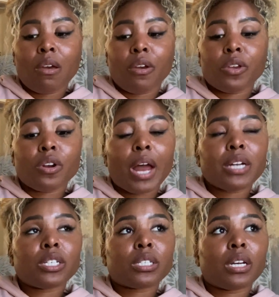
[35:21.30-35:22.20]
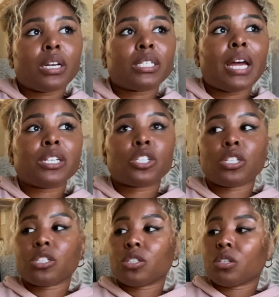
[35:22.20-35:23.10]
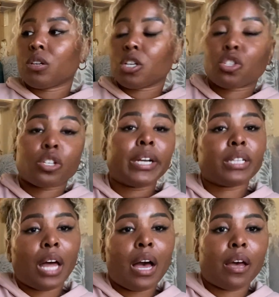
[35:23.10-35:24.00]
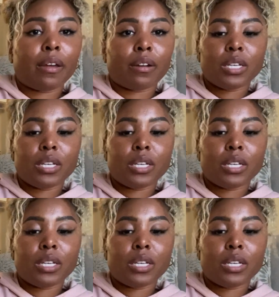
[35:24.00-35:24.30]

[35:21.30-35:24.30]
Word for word: you're not just going to, it's not just a straight line.